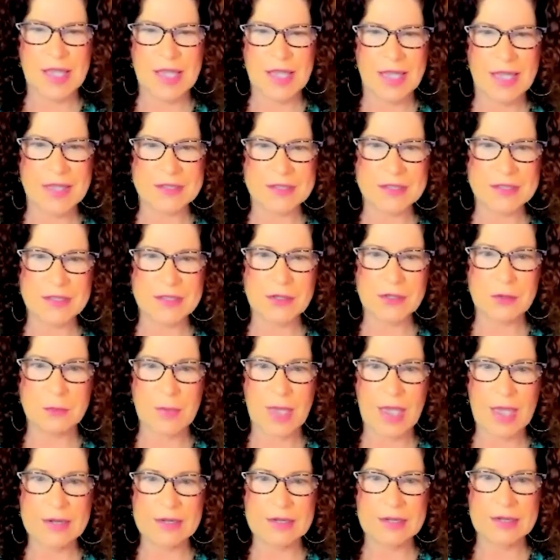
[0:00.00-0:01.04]
as
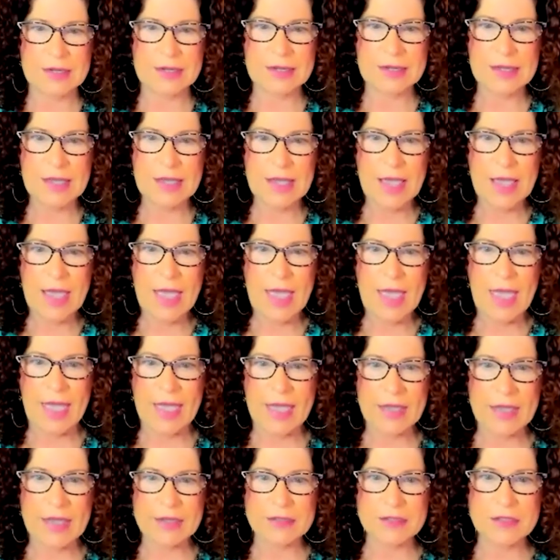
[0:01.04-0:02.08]
humanity
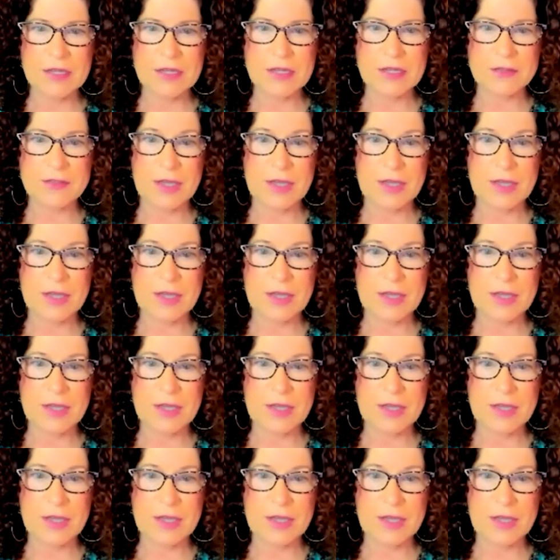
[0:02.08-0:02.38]
and mm-hmm.